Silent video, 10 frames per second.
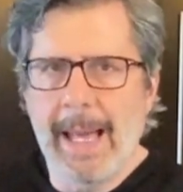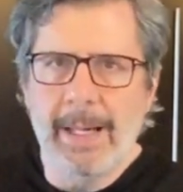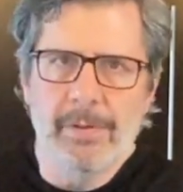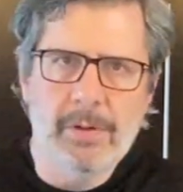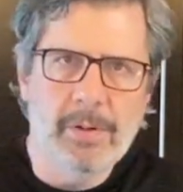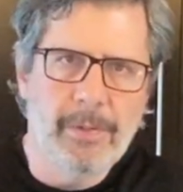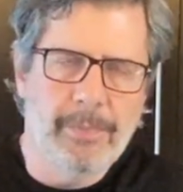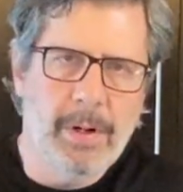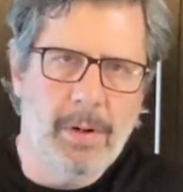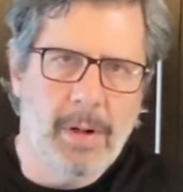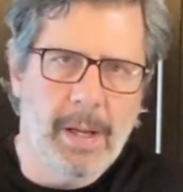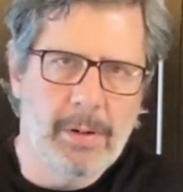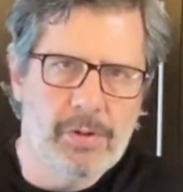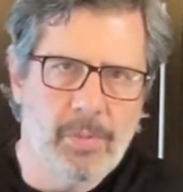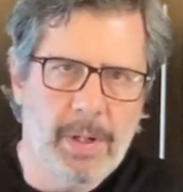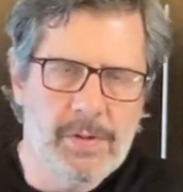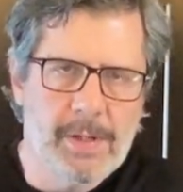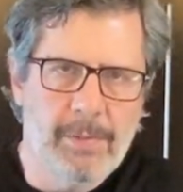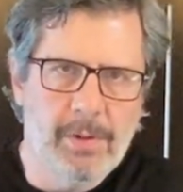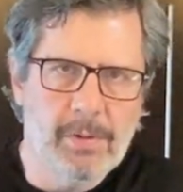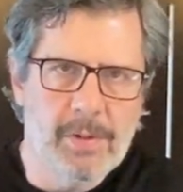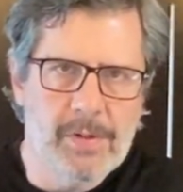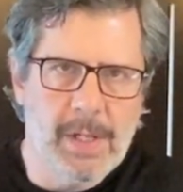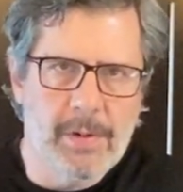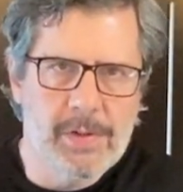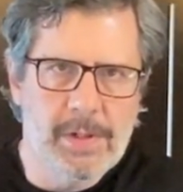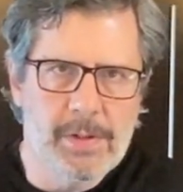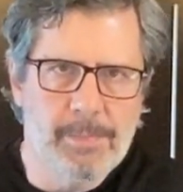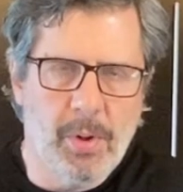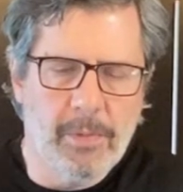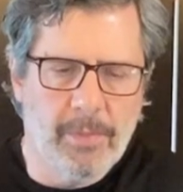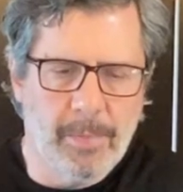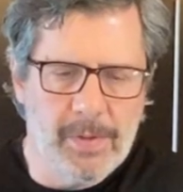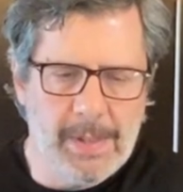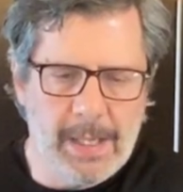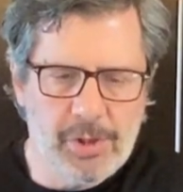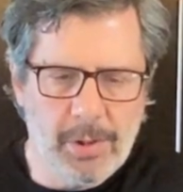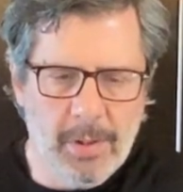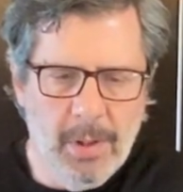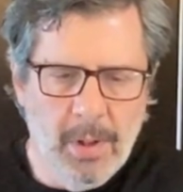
80 degree Fahrenheit or 27 degrees Celsius bulk fermentation